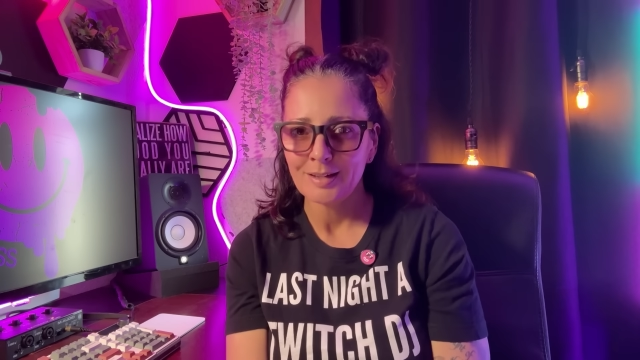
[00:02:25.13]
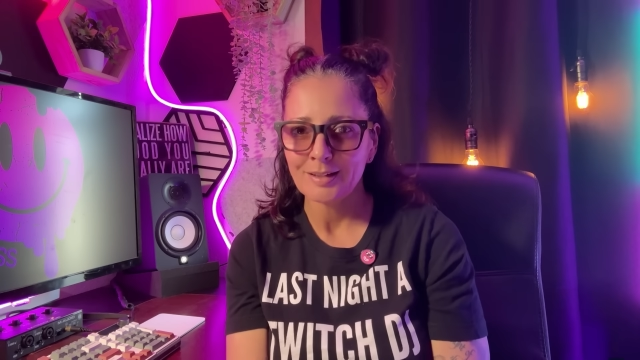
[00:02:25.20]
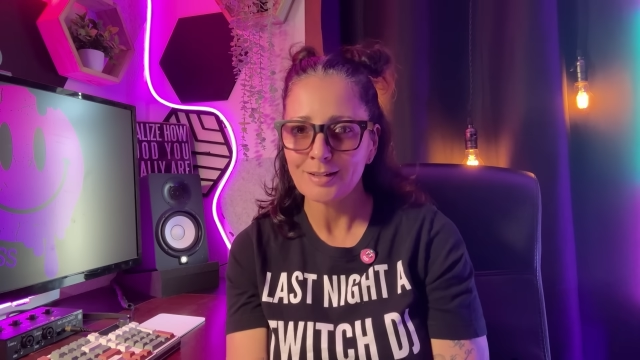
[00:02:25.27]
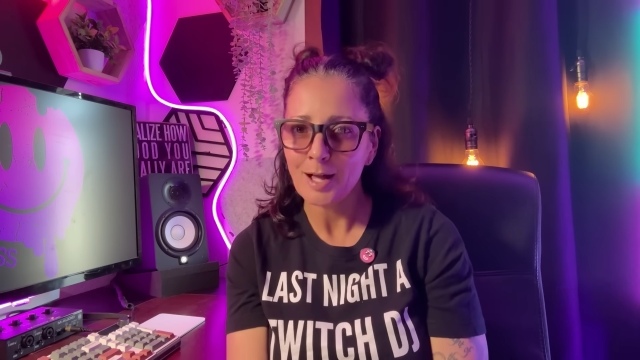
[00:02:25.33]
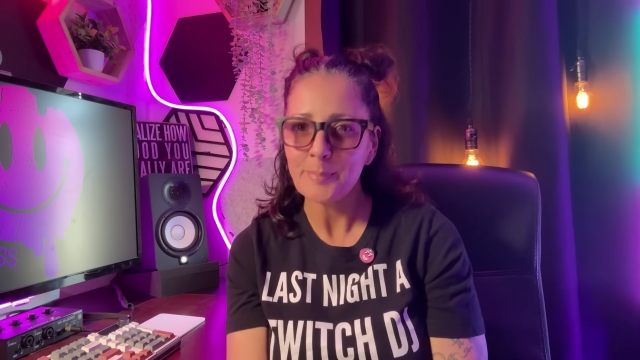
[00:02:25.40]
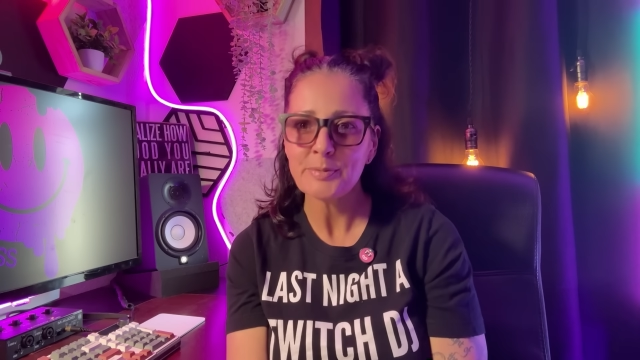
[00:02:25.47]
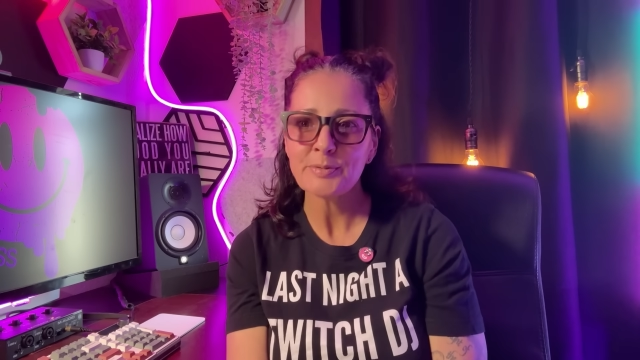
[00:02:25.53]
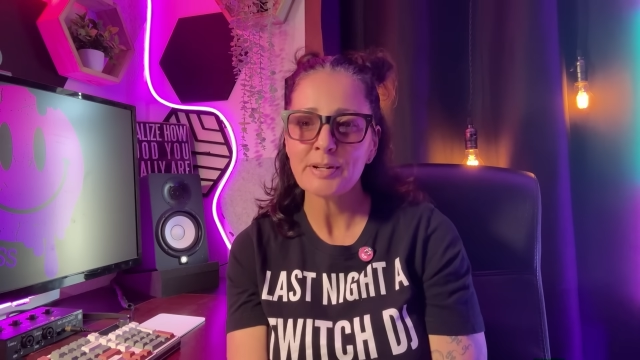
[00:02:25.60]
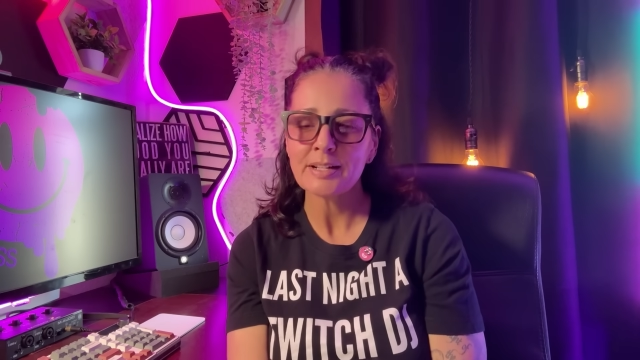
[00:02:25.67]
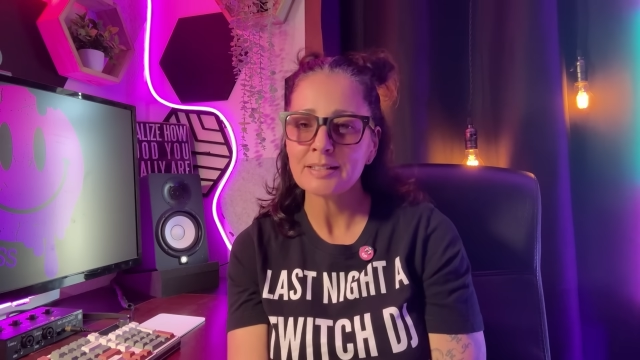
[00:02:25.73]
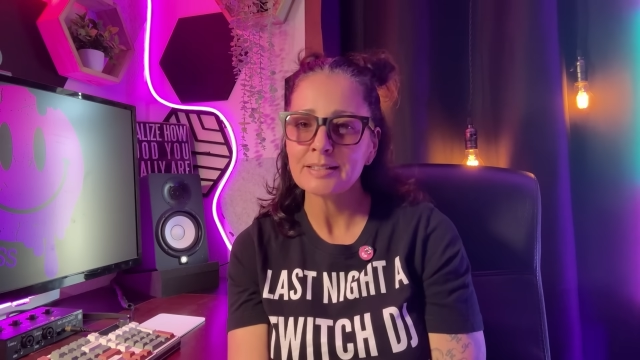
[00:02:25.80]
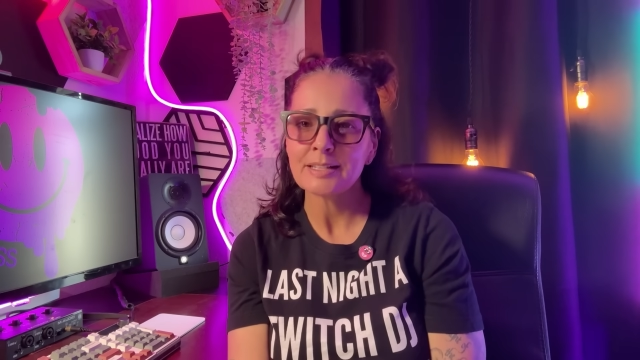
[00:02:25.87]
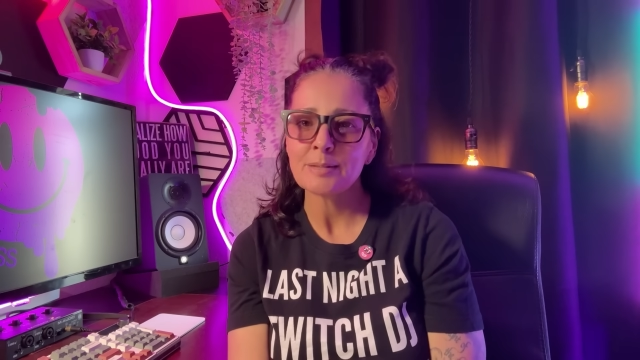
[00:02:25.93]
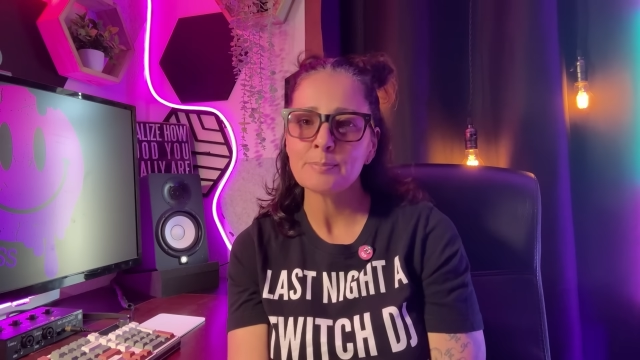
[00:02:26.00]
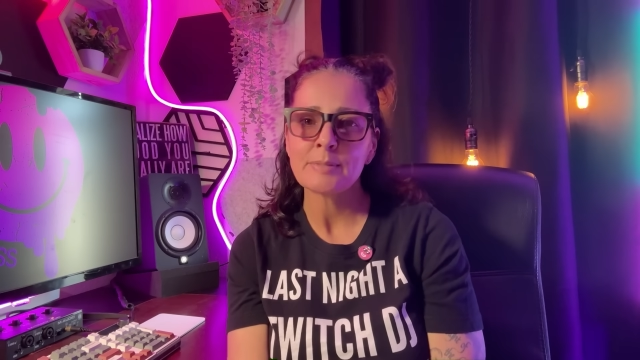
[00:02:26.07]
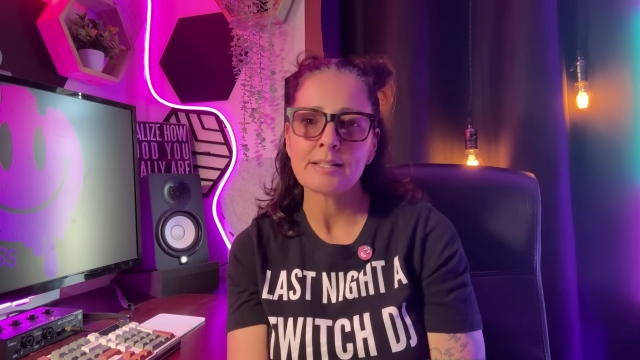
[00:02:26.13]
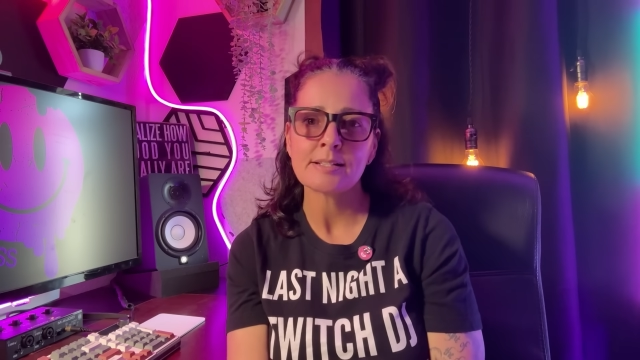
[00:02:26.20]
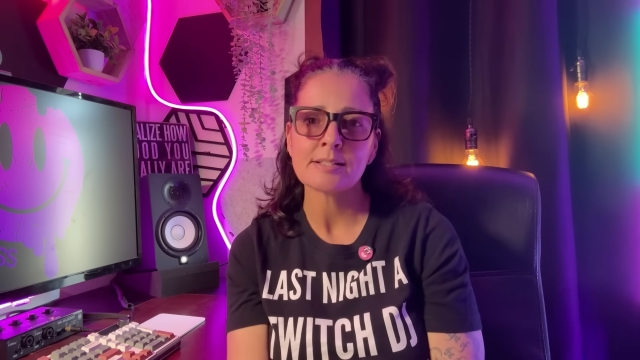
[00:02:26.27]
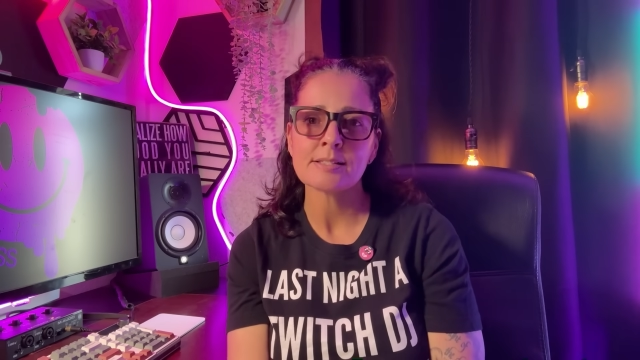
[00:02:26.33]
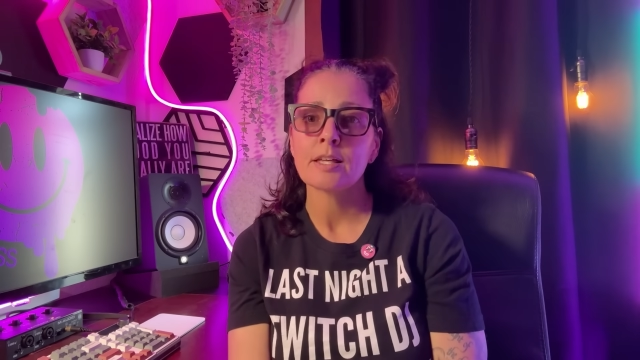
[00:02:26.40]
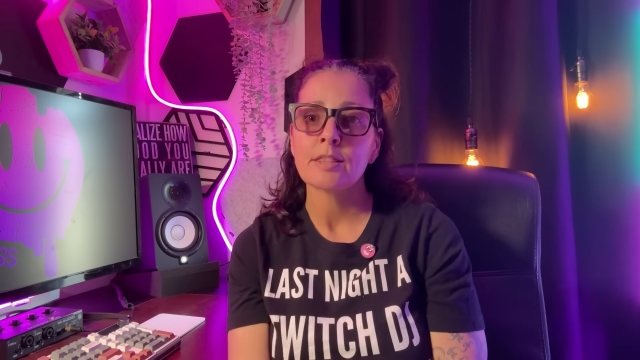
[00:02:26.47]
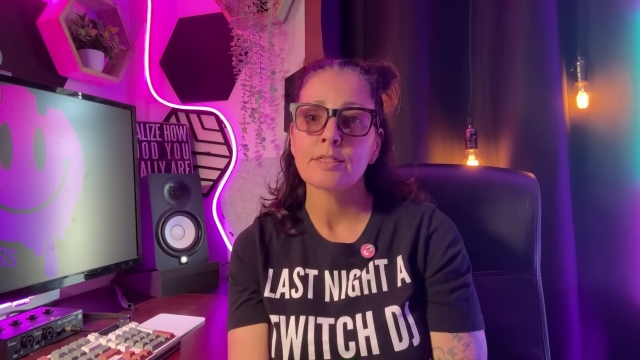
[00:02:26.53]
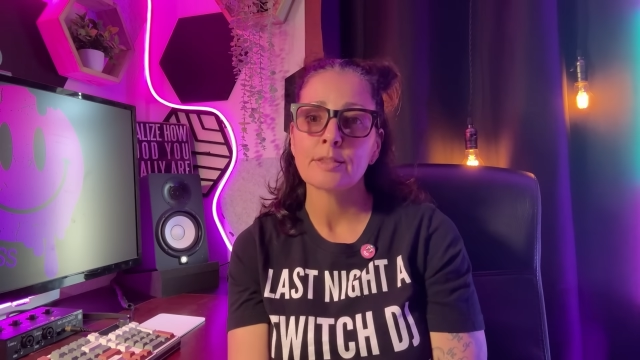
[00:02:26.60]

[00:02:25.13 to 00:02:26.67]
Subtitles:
A copyright claim means